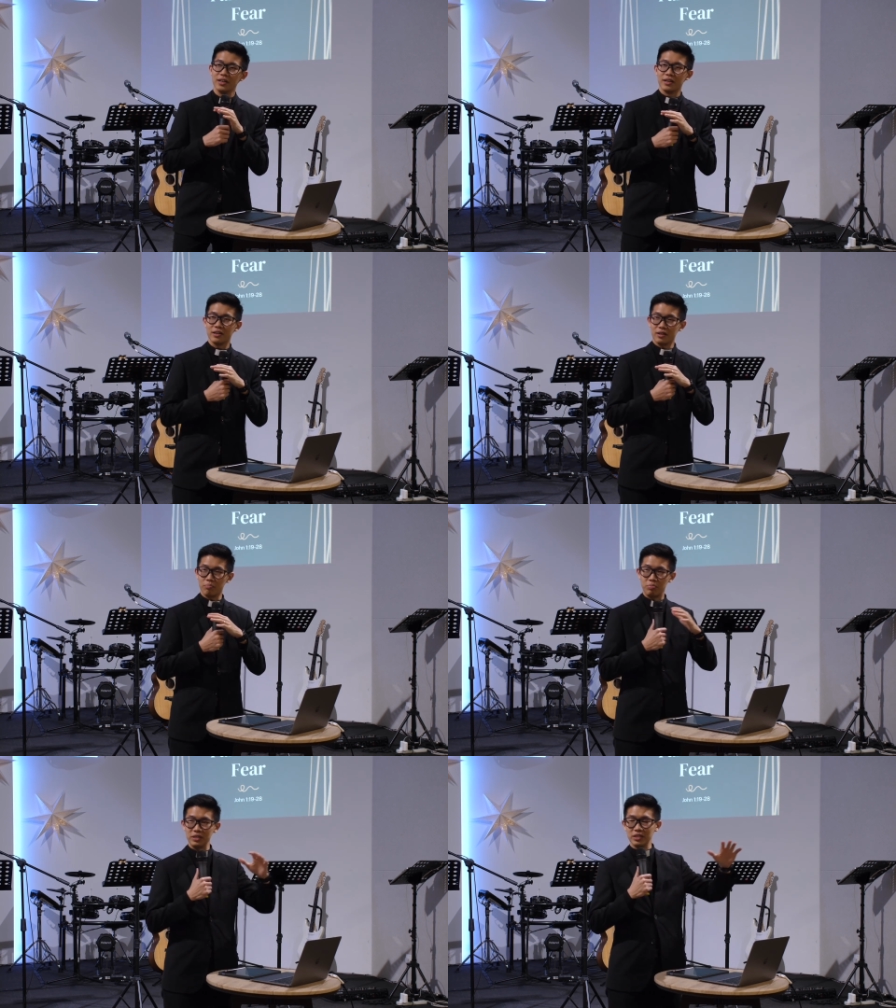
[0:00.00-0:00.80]
the
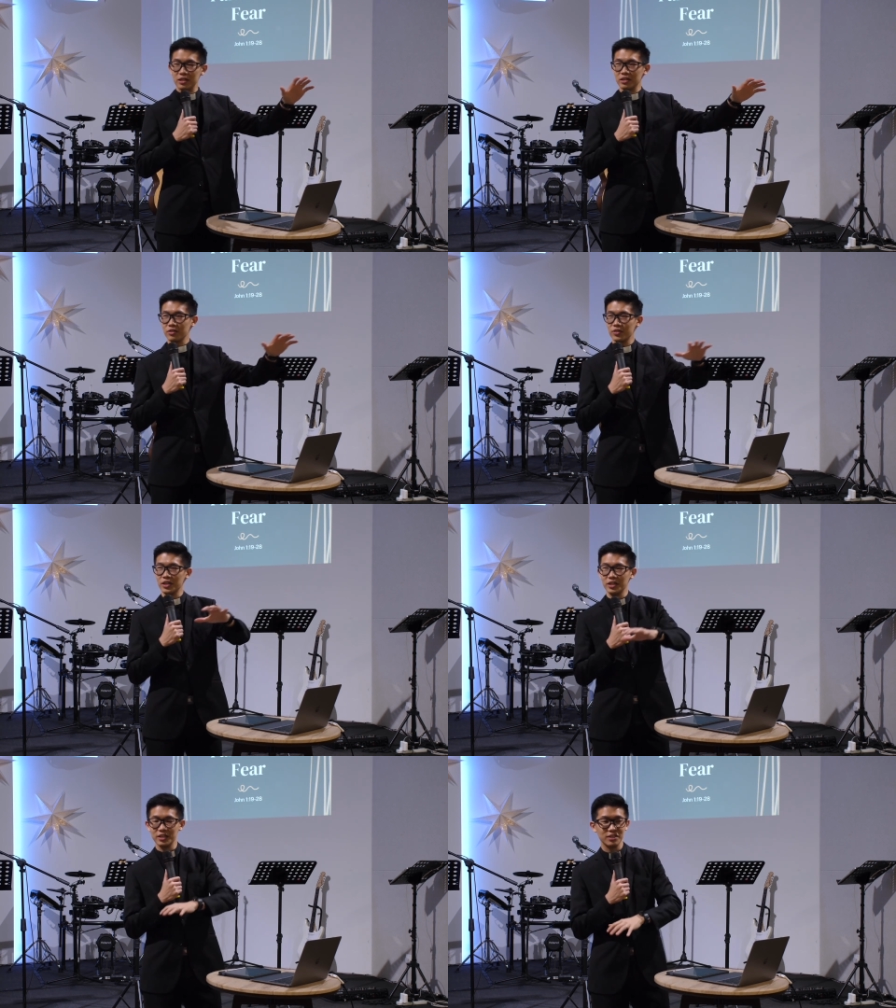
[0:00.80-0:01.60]
busyness of the
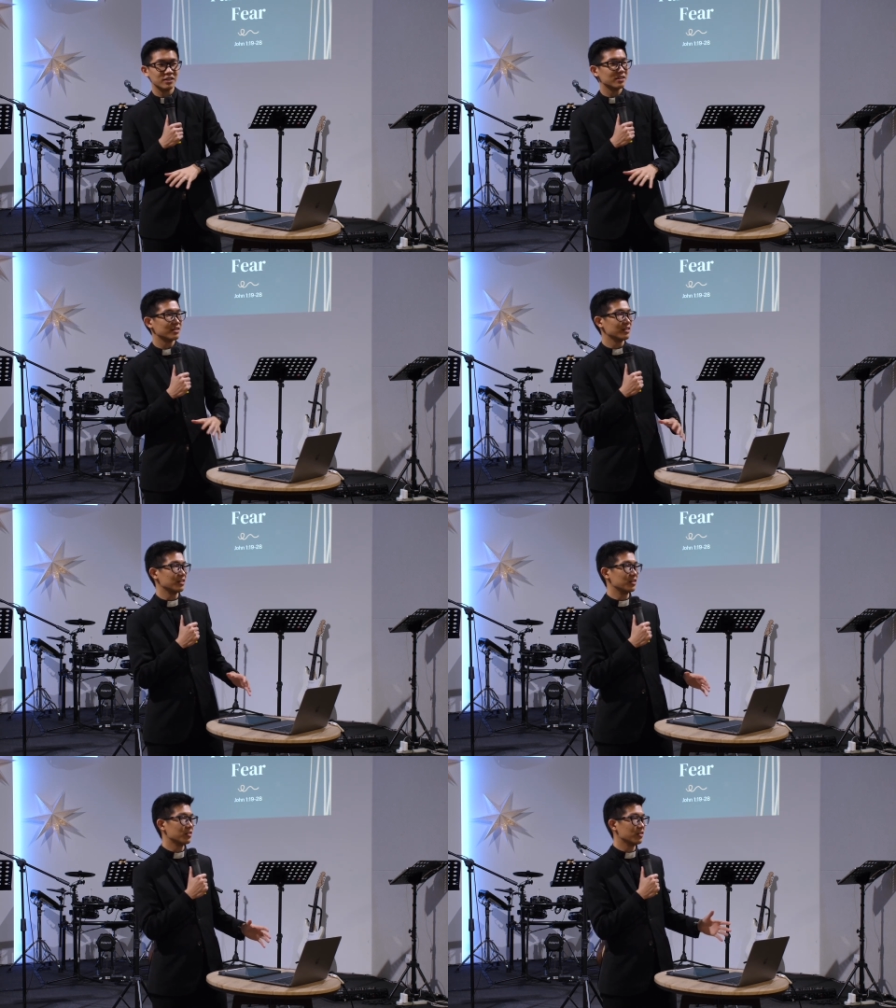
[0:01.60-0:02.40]
year.
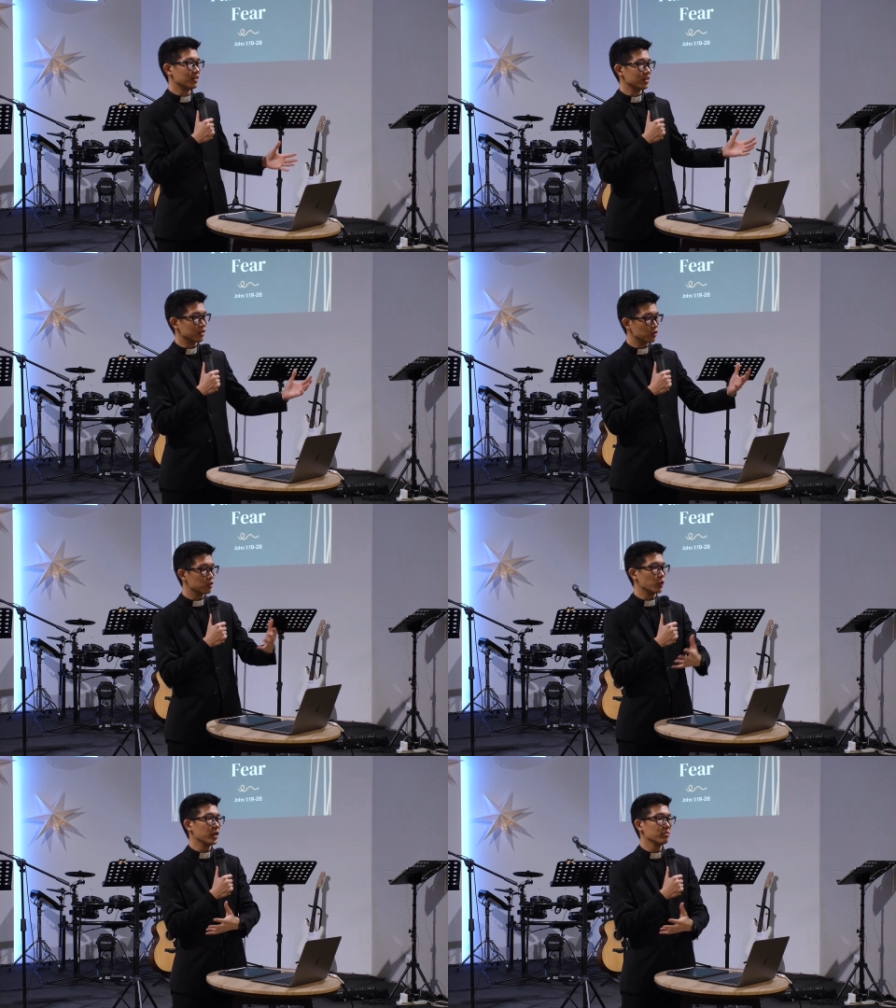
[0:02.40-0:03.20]
You know, and it's a good
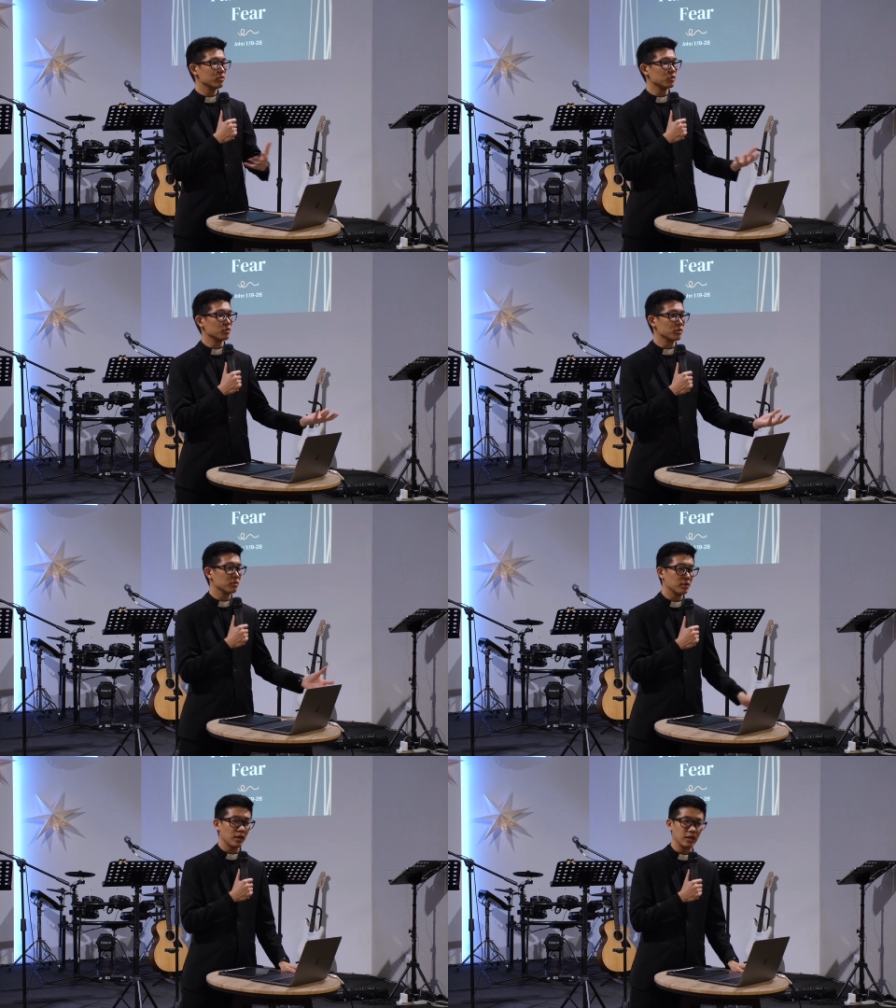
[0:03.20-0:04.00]
way to
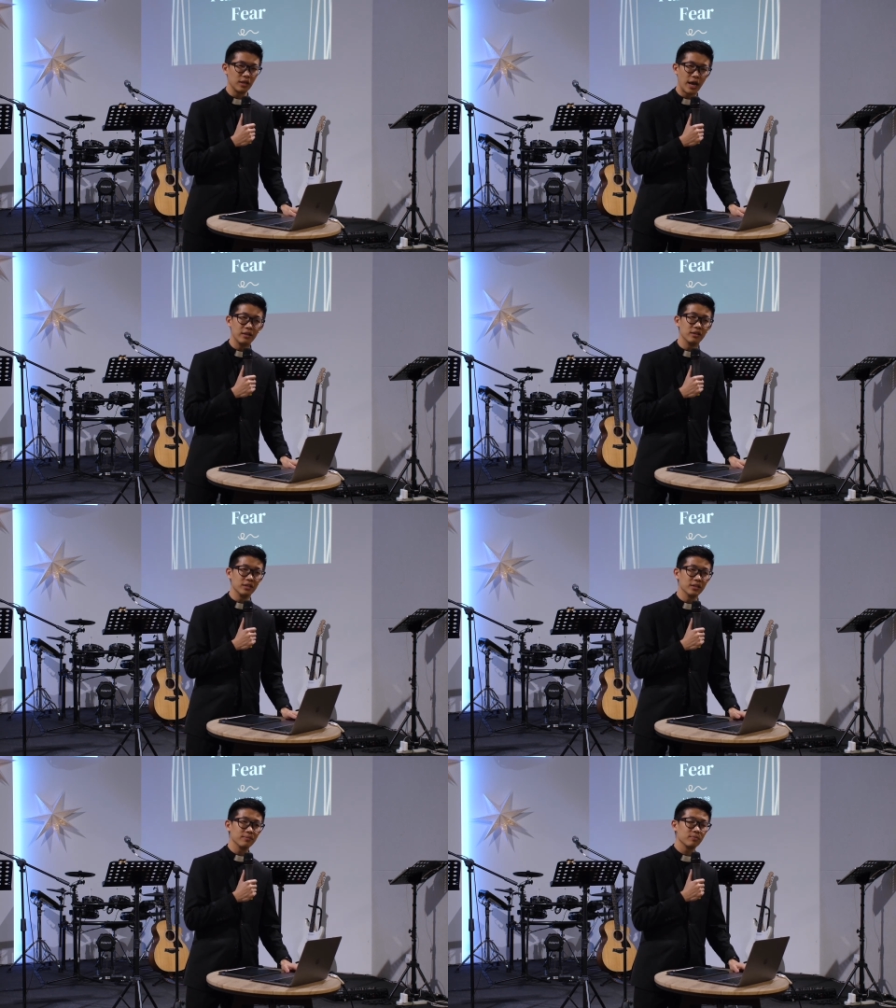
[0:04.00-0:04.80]
end the year